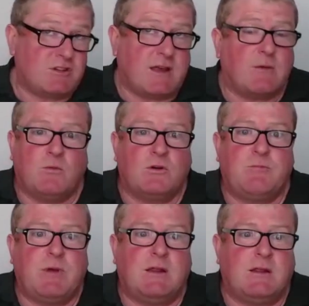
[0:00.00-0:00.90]
So that
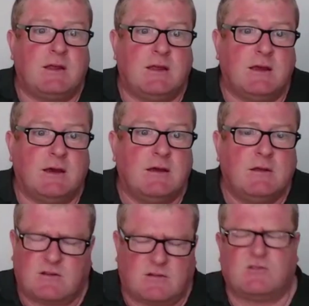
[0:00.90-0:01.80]
would be
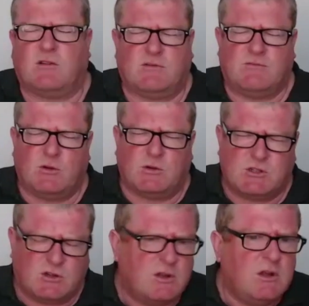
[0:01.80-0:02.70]
sorry, no,
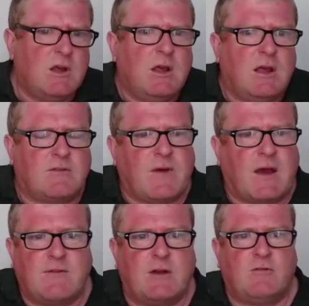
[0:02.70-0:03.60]
it's not. It's
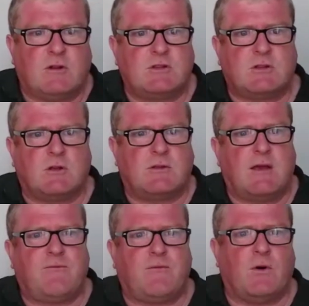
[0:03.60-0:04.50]
500. So
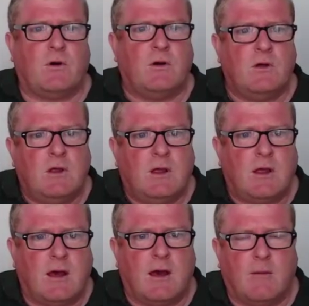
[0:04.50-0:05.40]
therefore,
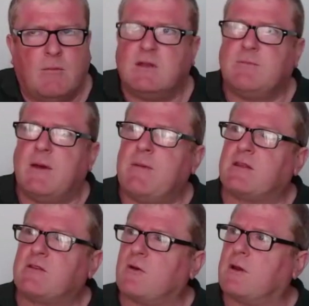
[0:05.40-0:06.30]
is my
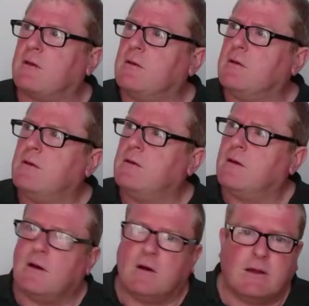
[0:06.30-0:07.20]
maths right?
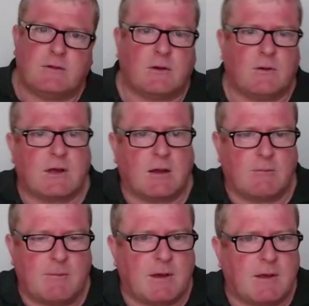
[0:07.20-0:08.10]
Oh, I don't know. I can't
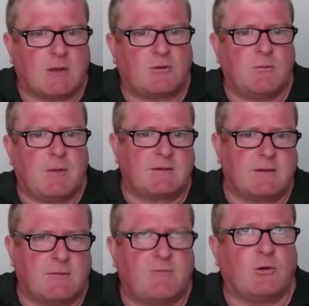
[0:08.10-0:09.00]
remember. I can't do maths
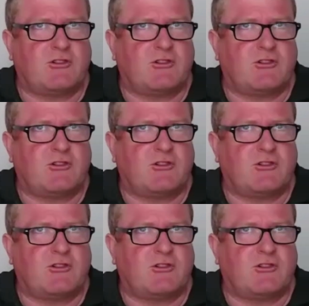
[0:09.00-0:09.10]
now.